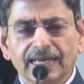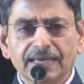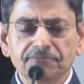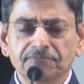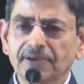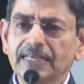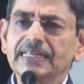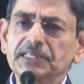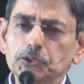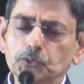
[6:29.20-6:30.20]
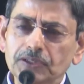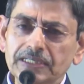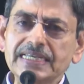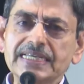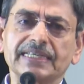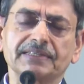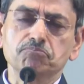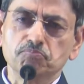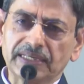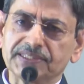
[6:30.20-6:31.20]
a very unique
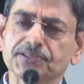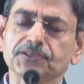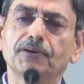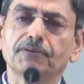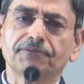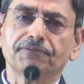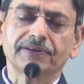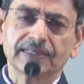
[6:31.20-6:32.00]
mix of